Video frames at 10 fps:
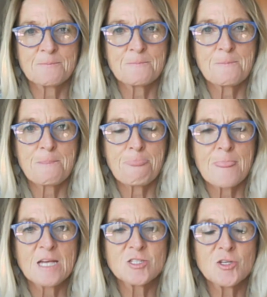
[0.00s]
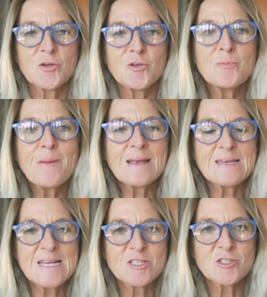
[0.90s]
So you might need to
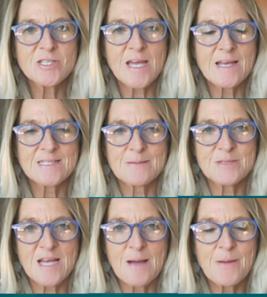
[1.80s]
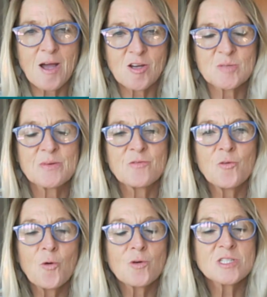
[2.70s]
take some time out before
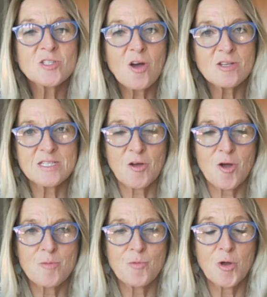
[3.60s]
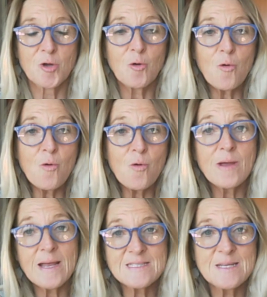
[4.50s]
starting homework, or get someone
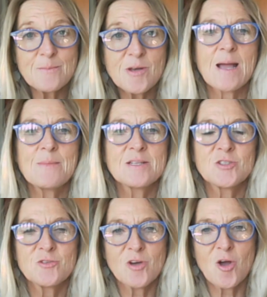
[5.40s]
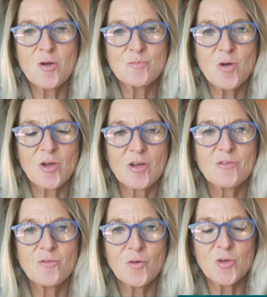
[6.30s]
else to come and do the homework for you.